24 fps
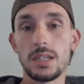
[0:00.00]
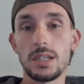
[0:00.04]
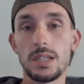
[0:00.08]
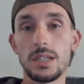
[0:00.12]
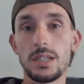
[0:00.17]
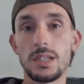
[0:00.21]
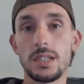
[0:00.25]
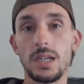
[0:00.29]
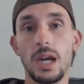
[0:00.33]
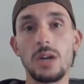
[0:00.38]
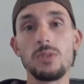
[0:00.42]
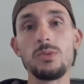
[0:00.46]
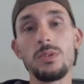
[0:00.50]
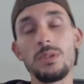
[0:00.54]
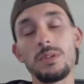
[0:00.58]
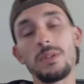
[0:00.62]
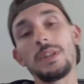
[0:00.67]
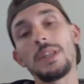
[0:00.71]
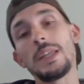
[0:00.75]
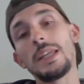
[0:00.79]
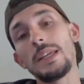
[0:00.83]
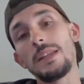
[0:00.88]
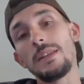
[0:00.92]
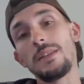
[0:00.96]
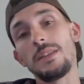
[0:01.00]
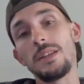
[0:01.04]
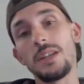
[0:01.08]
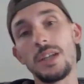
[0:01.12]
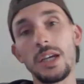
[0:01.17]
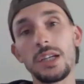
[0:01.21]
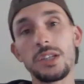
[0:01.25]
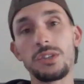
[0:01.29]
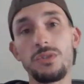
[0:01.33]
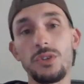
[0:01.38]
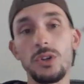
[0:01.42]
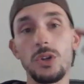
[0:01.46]
So the
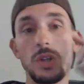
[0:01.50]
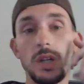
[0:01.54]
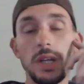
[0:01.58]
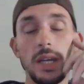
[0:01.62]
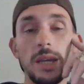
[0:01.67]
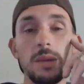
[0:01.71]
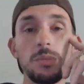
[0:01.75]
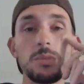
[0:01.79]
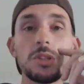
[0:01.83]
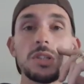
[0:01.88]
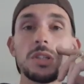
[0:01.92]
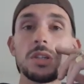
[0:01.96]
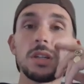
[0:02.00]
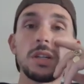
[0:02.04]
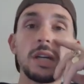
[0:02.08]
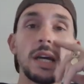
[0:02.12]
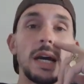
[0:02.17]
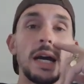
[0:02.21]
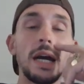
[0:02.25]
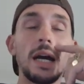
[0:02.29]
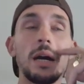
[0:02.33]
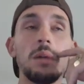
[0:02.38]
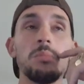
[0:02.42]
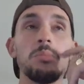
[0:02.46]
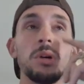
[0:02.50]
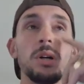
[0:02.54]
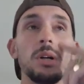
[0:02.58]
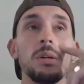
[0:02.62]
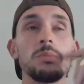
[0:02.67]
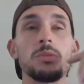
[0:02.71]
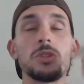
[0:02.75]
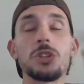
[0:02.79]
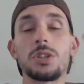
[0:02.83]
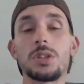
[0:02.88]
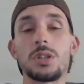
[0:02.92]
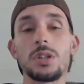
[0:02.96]
next few clips, I'm
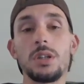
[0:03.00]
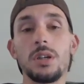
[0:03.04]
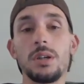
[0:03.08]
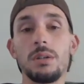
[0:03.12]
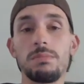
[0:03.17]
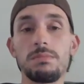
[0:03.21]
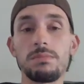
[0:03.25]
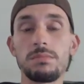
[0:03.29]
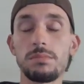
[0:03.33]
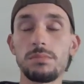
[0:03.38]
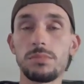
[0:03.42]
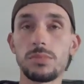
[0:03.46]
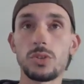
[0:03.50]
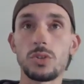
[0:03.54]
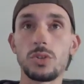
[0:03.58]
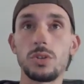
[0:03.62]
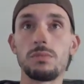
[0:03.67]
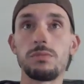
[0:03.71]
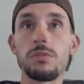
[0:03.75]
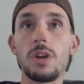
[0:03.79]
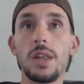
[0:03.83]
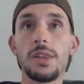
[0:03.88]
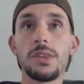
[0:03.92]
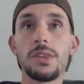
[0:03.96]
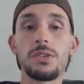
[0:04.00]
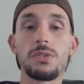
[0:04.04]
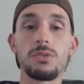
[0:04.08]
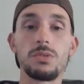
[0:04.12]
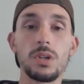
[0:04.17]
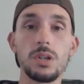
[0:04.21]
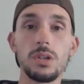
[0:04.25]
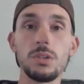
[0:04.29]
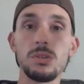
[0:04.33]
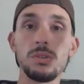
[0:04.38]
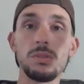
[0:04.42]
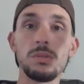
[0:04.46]
just going to sort of run
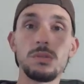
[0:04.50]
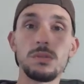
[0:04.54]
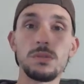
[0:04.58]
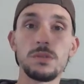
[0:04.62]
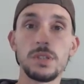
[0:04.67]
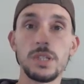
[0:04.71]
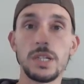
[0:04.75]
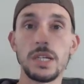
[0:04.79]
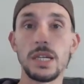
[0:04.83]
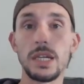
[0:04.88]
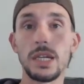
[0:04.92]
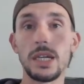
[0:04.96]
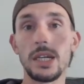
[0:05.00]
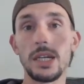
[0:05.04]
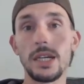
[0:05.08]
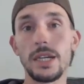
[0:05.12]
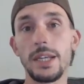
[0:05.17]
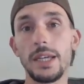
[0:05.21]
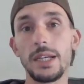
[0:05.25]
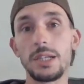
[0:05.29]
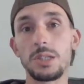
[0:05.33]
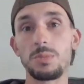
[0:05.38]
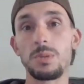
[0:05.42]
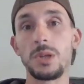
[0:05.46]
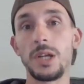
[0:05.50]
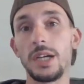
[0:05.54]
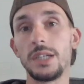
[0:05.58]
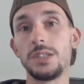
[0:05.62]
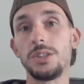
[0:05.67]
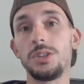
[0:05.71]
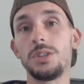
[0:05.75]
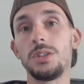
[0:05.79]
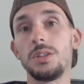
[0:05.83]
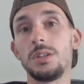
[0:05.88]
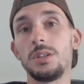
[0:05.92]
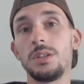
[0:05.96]
through an
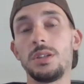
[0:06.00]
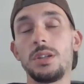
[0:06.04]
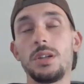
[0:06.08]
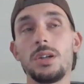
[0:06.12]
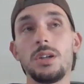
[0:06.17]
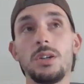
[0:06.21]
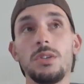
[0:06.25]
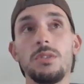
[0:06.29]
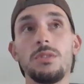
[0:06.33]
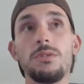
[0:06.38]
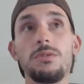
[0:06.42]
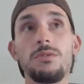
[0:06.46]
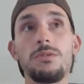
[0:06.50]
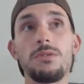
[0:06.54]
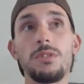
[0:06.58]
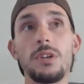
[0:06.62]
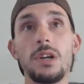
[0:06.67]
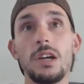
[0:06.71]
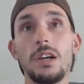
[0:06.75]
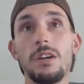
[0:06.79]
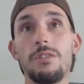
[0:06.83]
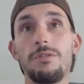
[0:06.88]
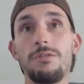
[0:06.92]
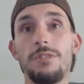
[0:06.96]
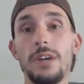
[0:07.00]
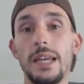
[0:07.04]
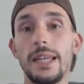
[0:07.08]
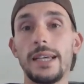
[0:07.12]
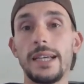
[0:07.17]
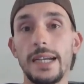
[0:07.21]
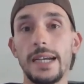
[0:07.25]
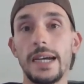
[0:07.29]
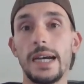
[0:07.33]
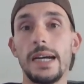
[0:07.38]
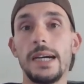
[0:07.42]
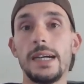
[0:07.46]
explanation of a felling
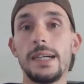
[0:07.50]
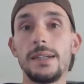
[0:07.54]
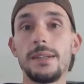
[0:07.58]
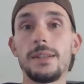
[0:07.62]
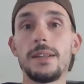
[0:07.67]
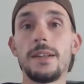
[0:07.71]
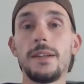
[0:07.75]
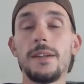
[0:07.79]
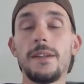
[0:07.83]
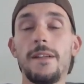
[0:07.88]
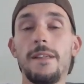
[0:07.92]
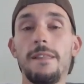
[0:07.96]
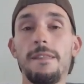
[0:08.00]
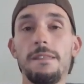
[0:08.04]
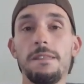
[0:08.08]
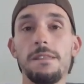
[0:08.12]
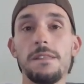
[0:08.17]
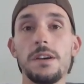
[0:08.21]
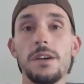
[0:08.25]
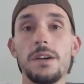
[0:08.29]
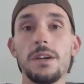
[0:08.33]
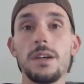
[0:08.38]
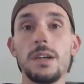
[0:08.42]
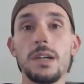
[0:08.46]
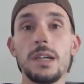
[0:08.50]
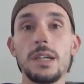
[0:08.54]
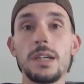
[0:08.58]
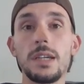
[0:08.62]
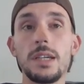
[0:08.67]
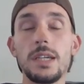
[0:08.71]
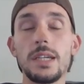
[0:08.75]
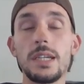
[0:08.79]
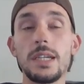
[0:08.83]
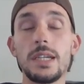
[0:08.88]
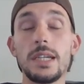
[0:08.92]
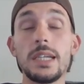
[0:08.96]
cut that
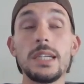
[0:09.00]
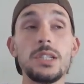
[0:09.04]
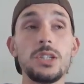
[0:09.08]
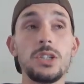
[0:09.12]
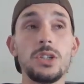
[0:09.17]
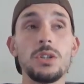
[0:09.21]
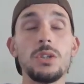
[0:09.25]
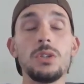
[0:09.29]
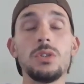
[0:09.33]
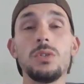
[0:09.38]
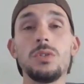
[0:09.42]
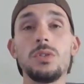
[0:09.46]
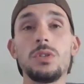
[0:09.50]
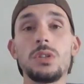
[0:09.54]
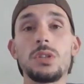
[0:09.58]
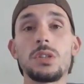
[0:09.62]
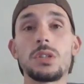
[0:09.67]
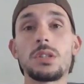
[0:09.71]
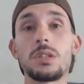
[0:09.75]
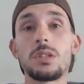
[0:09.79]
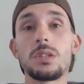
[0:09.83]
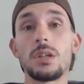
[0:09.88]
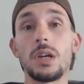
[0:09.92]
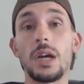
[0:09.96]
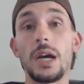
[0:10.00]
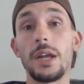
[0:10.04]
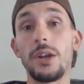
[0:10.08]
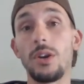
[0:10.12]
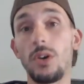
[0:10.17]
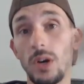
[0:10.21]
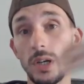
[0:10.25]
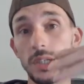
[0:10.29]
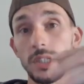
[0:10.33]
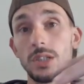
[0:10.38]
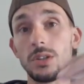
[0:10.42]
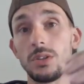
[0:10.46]
is used and
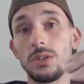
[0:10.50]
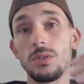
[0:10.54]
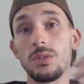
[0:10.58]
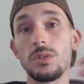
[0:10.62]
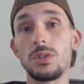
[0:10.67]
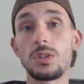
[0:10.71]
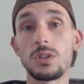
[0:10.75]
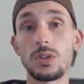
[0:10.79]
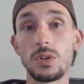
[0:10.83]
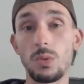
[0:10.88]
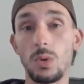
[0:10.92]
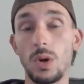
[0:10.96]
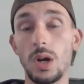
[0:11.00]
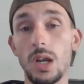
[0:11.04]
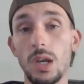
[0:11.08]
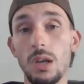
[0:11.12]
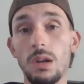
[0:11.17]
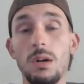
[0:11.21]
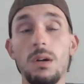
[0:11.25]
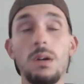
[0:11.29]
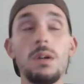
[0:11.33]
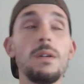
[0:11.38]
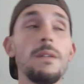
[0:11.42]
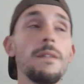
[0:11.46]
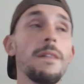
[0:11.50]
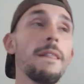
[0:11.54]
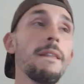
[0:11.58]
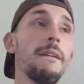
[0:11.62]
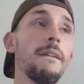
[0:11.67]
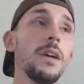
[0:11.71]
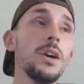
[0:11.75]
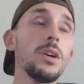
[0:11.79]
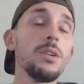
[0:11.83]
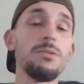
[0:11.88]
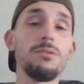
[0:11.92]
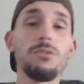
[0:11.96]
I use quite a lot
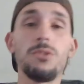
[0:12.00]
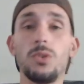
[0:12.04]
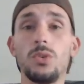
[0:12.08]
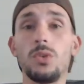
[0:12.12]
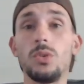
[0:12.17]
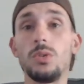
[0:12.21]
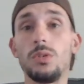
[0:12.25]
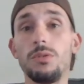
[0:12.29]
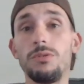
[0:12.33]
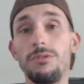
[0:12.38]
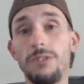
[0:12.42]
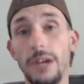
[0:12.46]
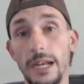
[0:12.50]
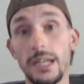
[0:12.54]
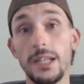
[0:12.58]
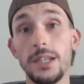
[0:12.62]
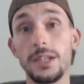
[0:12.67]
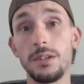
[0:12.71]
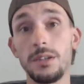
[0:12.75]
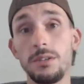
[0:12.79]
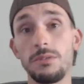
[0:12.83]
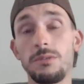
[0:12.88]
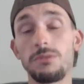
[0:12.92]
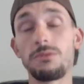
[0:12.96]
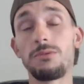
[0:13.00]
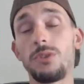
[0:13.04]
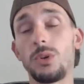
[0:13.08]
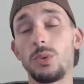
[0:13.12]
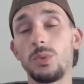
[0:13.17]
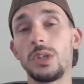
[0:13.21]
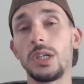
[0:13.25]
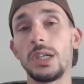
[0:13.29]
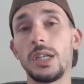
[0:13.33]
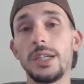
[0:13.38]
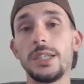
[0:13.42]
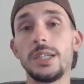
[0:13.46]
for felling
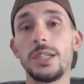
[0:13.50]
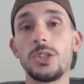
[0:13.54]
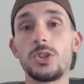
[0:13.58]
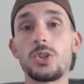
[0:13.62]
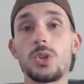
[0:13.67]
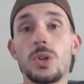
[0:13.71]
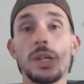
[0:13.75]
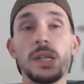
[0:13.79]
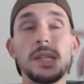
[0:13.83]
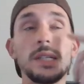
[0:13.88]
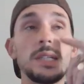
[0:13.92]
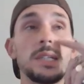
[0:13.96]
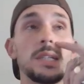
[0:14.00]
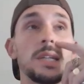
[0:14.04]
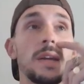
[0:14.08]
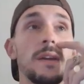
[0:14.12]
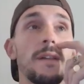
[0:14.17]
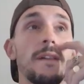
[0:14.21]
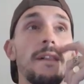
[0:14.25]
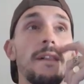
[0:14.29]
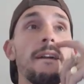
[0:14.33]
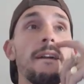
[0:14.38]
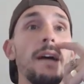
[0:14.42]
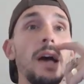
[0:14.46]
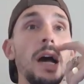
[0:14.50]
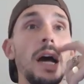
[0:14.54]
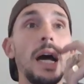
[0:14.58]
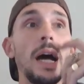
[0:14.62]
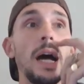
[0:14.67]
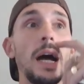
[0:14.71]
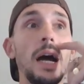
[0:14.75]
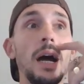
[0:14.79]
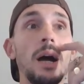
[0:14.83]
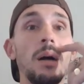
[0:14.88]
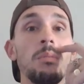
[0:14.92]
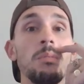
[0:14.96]
forward-leaning trees.
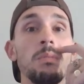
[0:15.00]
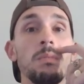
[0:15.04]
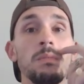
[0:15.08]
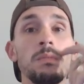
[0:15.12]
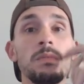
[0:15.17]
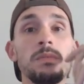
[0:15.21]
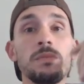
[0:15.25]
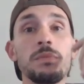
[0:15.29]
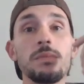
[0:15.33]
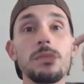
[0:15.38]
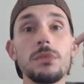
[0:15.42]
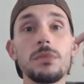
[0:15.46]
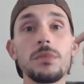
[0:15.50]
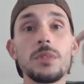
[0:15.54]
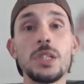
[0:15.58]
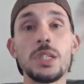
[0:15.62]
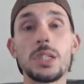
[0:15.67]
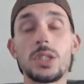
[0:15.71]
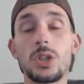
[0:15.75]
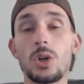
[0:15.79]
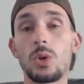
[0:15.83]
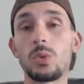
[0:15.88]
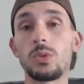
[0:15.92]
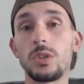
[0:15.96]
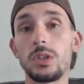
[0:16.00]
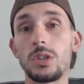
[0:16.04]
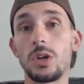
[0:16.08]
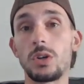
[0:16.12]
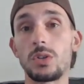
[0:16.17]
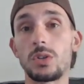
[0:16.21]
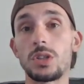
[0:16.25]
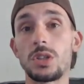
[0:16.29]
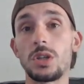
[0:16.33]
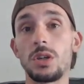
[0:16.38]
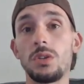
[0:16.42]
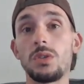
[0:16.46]
It's called the
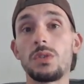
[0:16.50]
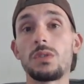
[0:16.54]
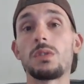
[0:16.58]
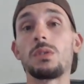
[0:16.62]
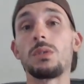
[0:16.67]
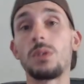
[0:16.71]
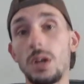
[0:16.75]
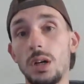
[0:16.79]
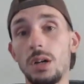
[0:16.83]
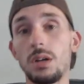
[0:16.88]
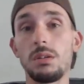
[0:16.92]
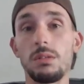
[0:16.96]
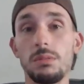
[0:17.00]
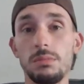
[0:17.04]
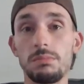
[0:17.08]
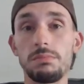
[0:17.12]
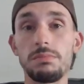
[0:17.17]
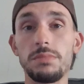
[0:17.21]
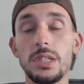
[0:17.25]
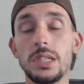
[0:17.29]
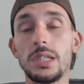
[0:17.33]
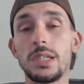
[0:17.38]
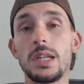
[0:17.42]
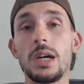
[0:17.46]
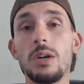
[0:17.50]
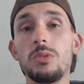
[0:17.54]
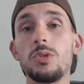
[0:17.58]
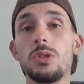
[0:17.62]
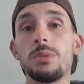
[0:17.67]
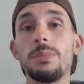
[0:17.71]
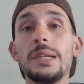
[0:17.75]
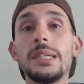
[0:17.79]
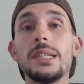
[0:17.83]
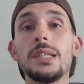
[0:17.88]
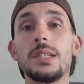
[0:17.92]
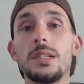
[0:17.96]
dog's tooth, or it's known to
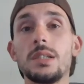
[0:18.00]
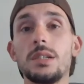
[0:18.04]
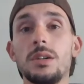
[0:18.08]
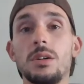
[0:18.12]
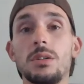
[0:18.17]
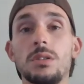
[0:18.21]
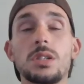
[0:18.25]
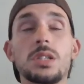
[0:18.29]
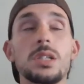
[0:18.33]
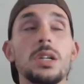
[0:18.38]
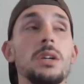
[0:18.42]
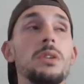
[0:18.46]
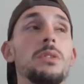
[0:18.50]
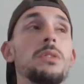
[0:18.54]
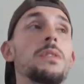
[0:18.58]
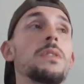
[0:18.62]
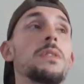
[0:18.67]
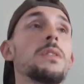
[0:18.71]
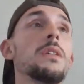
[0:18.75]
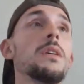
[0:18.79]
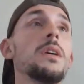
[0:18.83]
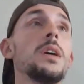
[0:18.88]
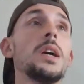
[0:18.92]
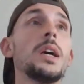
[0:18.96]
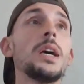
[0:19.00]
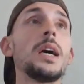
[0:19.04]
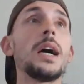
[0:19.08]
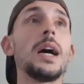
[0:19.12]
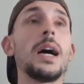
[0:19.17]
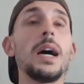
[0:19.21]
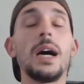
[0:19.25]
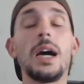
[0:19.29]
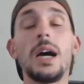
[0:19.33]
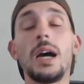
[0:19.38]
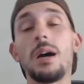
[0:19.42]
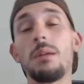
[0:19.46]
me as the dog's tooth.
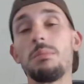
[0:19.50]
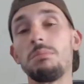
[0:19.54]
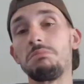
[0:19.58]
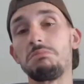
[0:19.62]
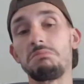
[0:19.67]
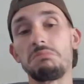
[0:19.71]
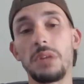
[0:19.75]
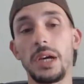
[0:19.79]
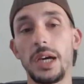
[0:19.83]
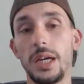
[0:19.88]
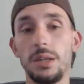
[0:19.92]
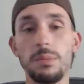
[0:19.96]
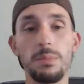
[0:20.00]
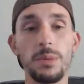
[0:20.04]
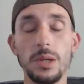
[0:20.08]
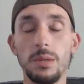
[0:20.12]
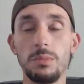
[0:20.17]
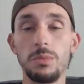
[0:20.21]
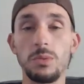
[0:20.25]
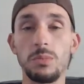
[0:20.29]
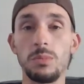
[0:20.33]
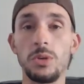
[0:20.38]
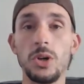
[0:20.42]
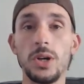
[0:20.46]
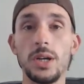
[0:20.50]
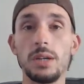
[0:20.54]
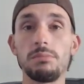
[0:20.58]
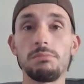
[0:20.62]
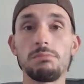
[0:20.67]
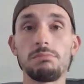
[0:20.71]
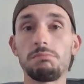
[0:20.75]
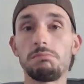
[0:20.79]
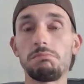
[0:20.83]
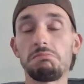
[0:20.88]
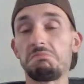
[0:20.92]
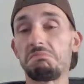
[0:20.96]
Other people might
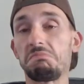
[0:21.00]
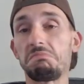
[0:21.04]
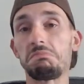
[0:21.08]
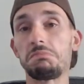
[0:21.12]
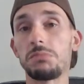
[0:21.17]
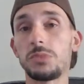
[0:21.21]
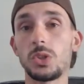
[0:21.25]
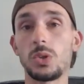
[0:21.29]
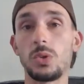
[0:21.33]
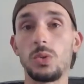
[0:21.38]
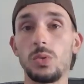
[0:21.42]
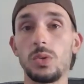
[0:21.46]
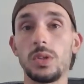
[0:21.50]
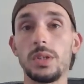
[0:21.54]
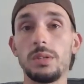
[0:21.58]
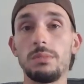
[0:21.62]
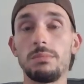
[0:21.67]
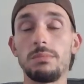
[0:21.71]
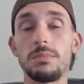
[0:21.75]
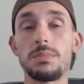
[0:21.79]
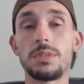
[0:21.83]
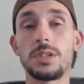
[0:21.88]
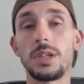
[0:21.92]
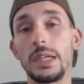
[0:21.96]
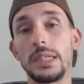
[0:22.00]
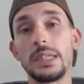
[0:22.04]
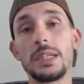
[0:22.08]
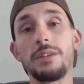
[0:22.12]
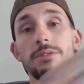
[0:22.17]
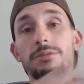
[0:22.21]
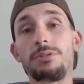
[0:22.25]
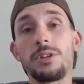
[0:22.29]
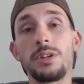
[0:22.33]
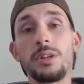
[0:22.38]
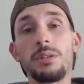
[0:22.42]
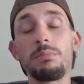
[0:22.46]
call it something
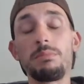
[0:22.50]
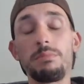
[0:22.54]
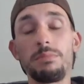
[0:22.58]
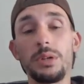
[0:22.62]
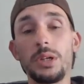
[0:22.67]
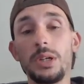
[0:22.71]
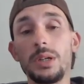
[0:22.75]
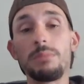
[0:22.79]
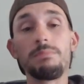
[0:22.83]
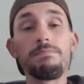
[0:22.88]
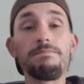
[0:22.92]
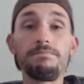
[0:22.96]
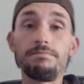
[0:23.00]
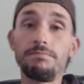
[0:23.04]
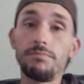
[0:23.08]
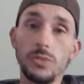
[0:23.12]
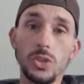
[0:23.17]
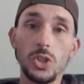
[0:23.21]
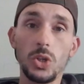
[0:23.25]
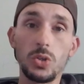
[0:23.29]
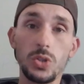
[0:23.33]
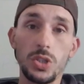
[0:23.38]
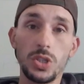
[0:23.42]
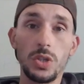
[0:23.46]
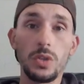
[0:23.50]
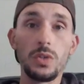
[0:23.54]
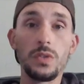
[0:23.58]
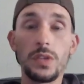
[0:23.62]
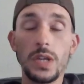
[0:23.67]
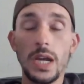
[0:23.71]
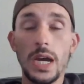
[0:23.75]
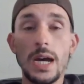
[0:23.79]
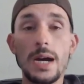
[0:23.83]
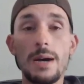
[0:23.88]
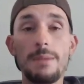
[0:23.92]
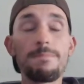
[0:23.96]
different, but dog's tooth
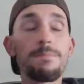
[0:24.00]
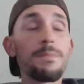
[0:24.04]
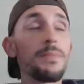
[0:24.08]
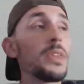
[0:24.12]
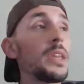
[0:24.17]
cut.